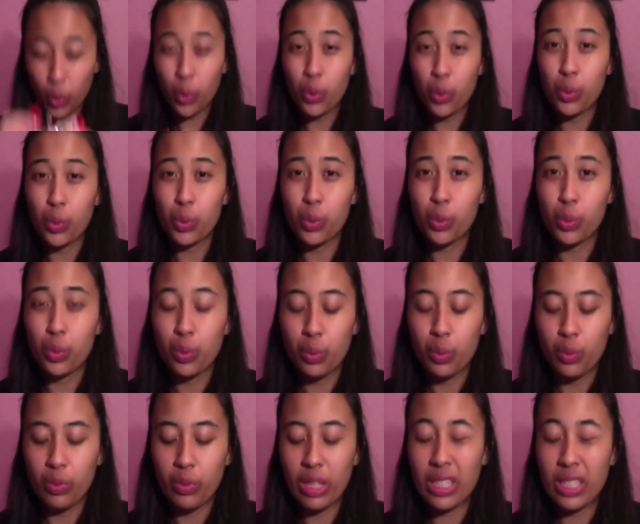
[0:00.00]
Ooh,
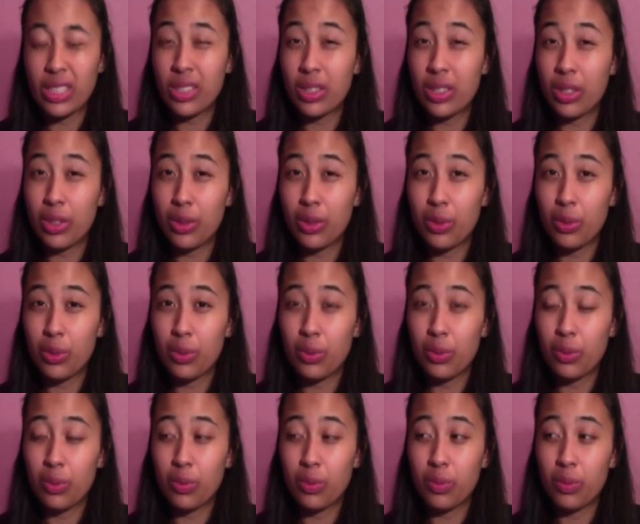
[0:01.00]
that's a...
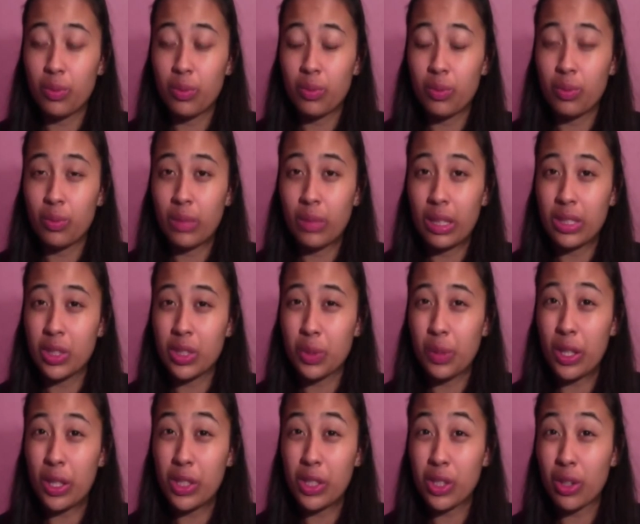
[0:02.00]
It
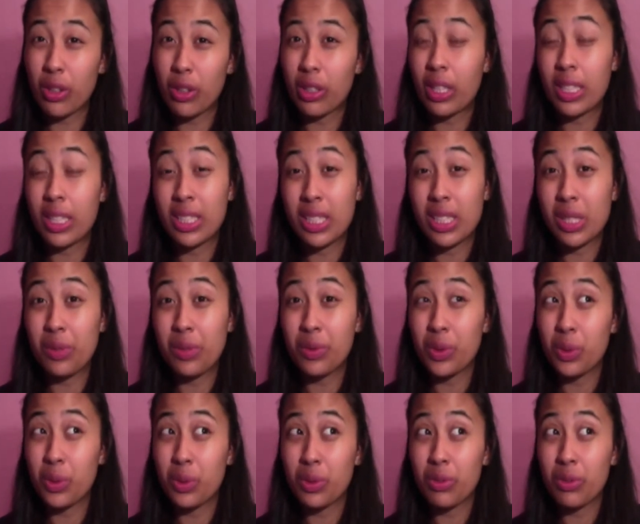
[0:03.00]
smells a lot like
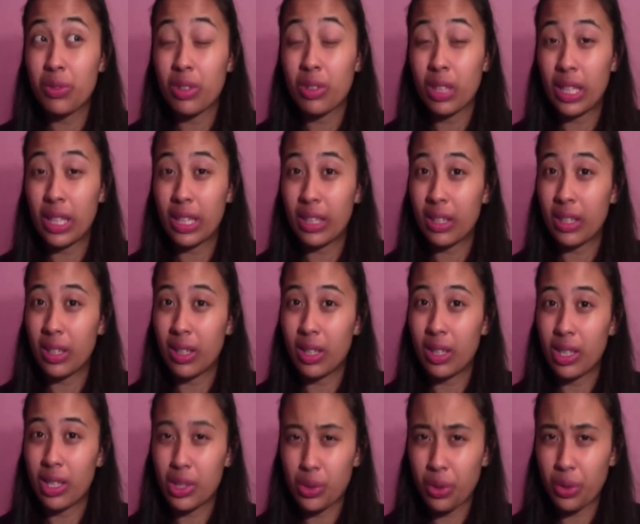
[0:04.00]
seafood, like uh,
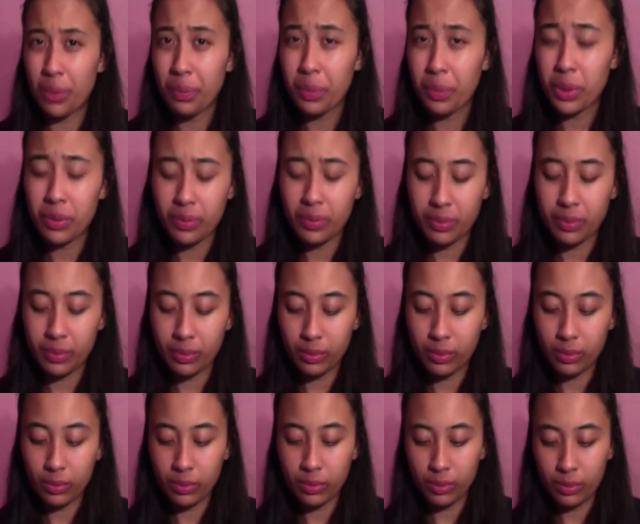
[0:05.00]
shrimp.
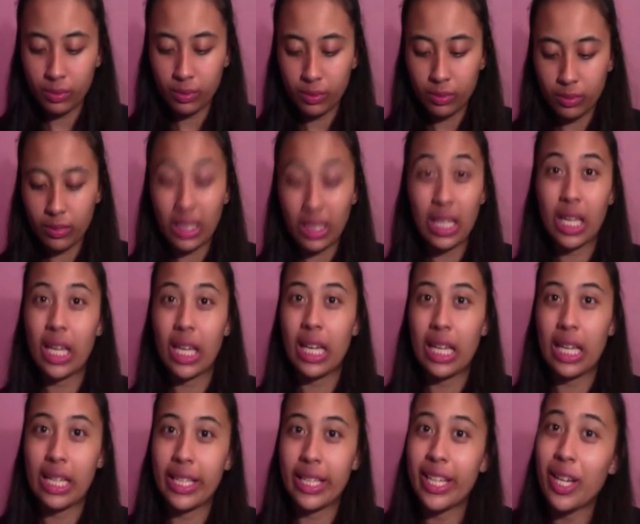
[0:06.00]

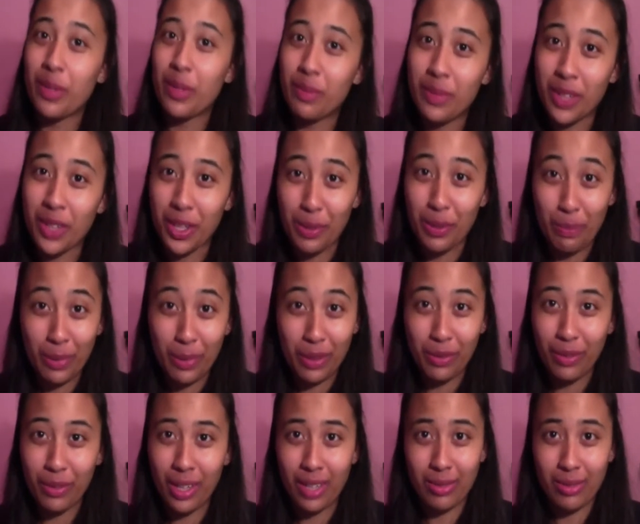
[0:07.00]
And I'm not a big
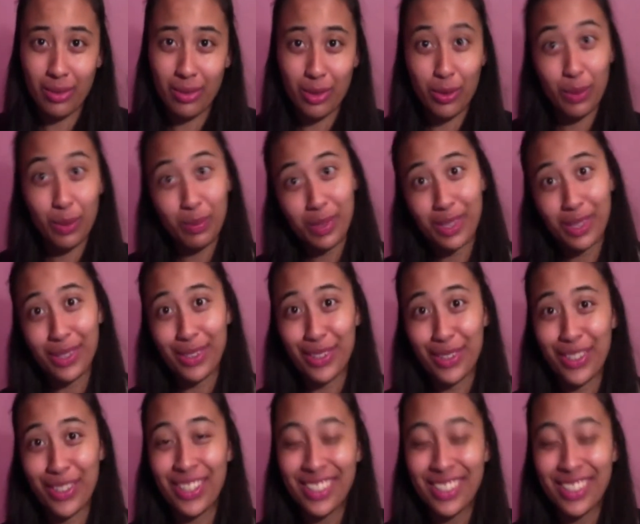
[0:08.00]
fan of shrimp either.